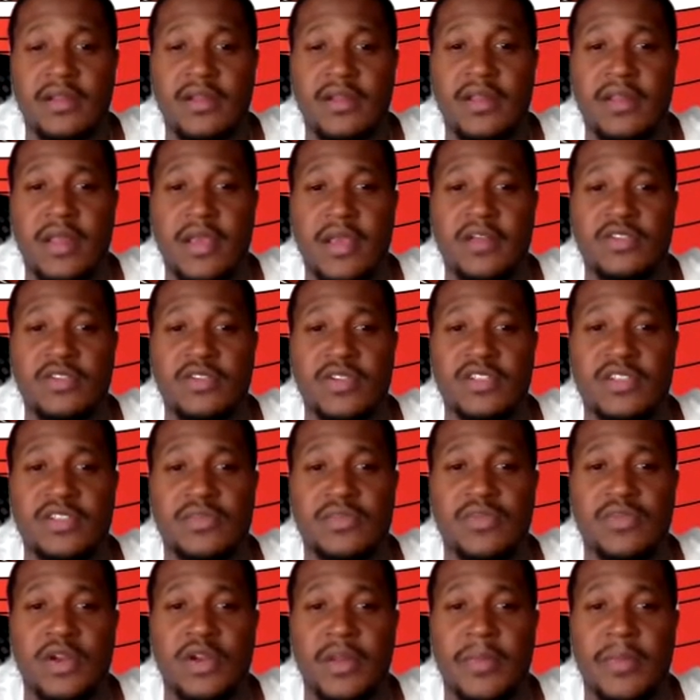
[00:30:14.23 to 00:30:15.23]
and they addressed
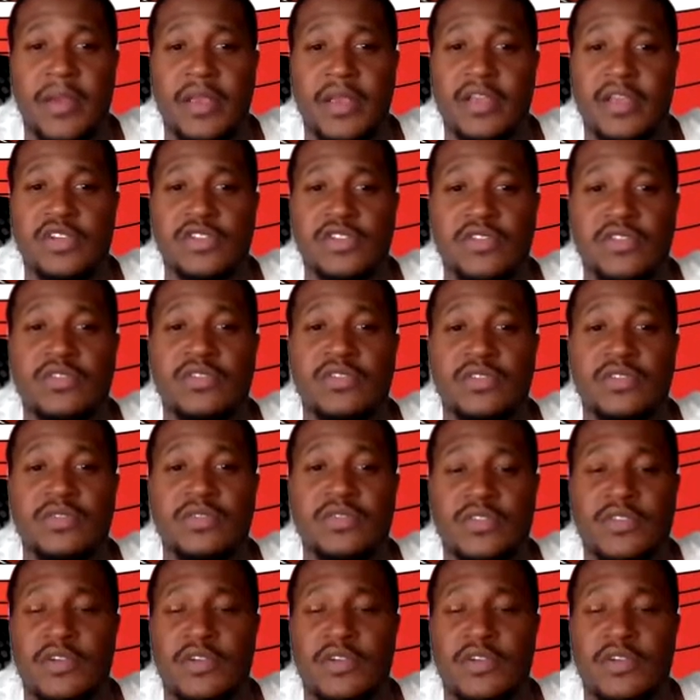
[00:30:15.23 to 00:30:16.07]
some running back issues too.